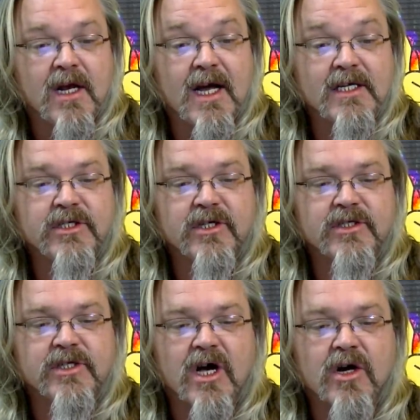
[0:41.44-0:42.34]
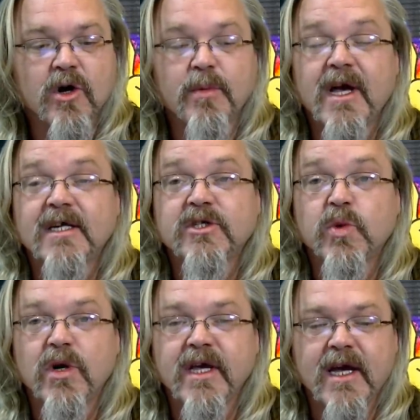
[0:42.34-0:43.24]
Last year, Stockholm had
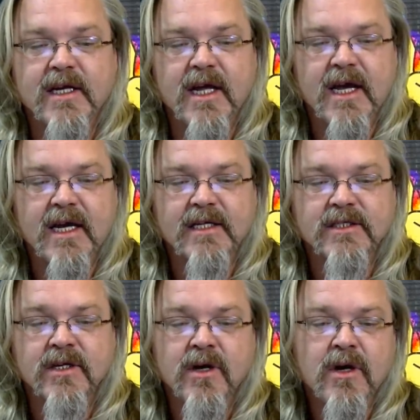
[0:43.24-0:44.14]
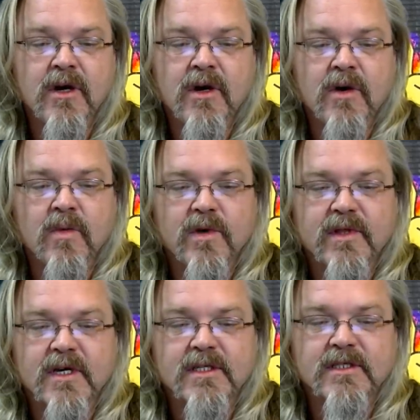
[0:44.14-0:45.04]
28 days
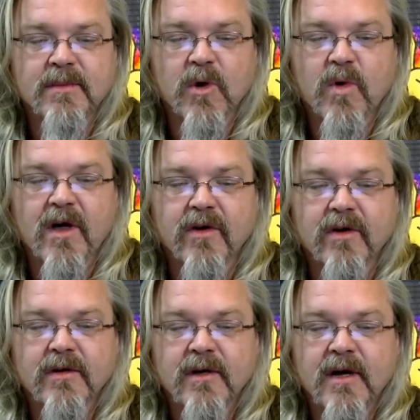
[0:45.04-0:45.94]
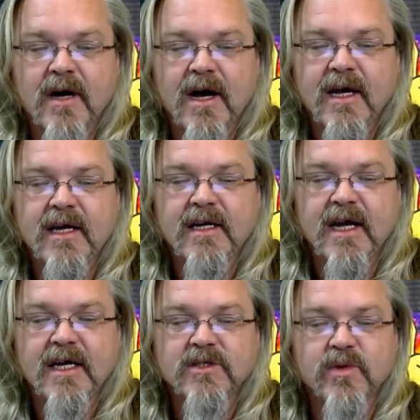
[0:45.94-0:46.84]
with uh, summer weather, i.e.
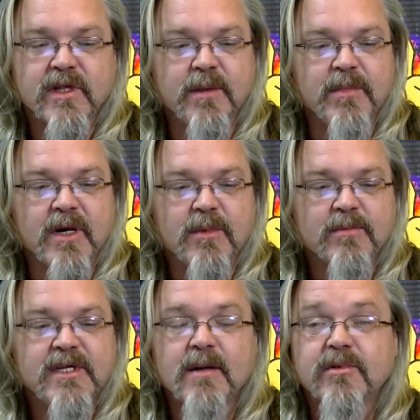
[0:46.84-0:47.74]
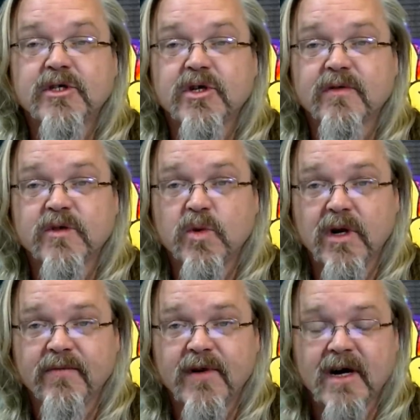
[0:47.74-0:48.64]
days with a minimum temperature of
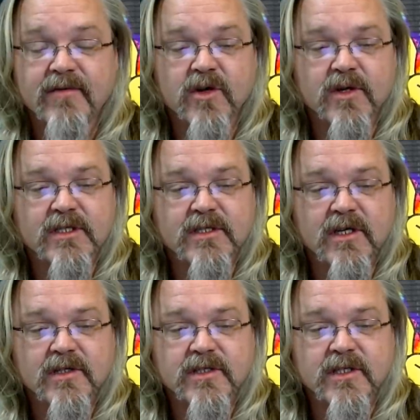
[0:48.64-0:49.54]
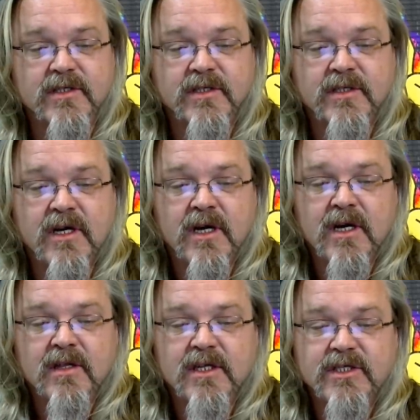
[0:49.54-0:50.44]
25 degrees Celsius.
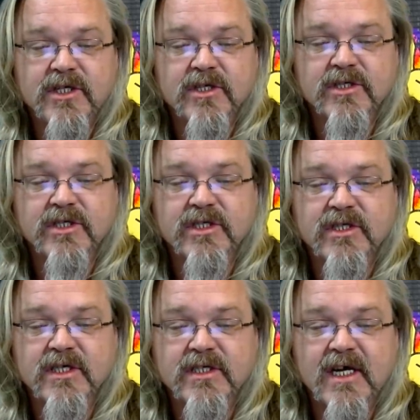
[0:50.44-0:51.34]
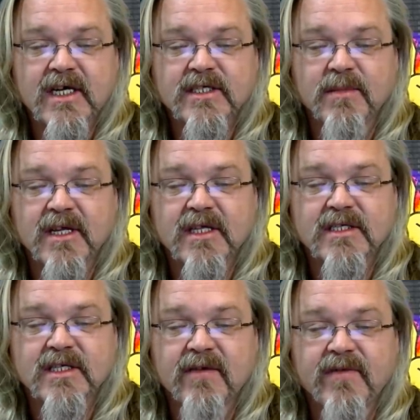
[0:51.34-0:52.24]
This year's just six days met
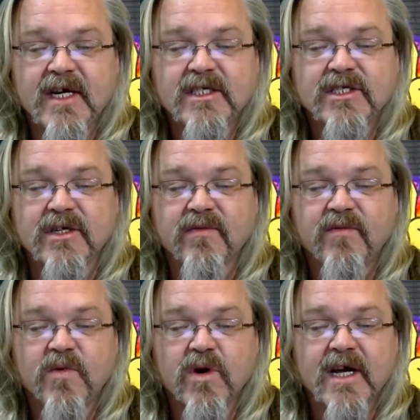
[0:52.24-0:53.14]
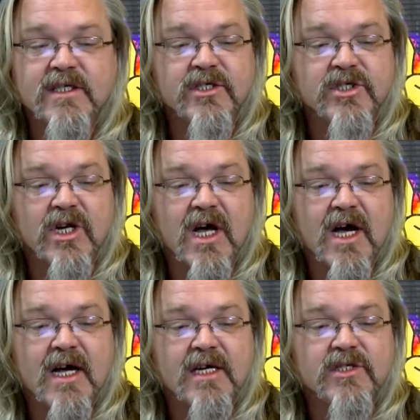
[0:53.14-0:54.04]
this definition, four days in
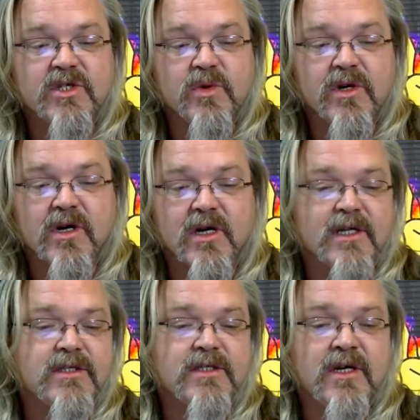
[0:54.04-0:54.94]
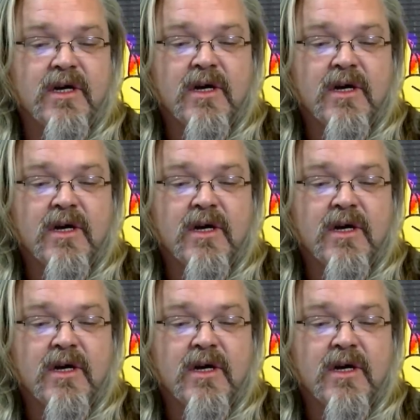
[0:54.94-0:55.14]
July and two in August.